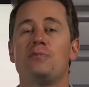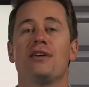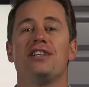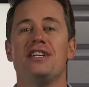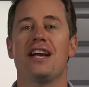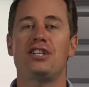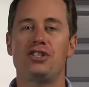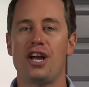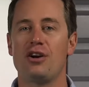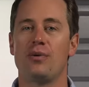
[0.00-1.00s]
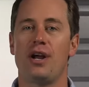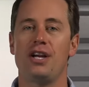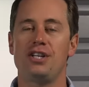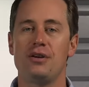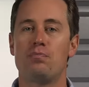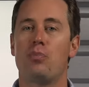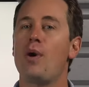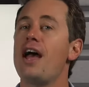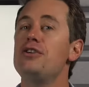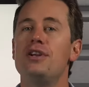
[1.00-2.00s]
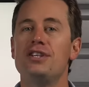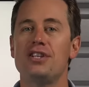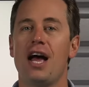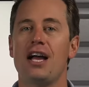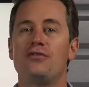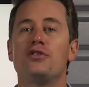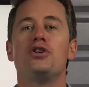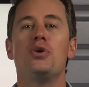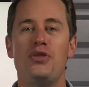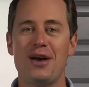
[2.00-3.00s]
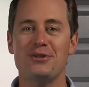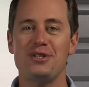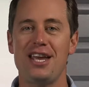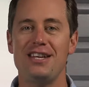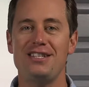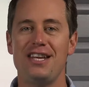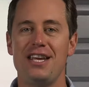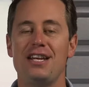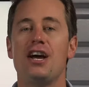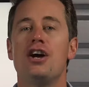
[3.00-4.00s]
to you about the next generation, brand new designed for 2018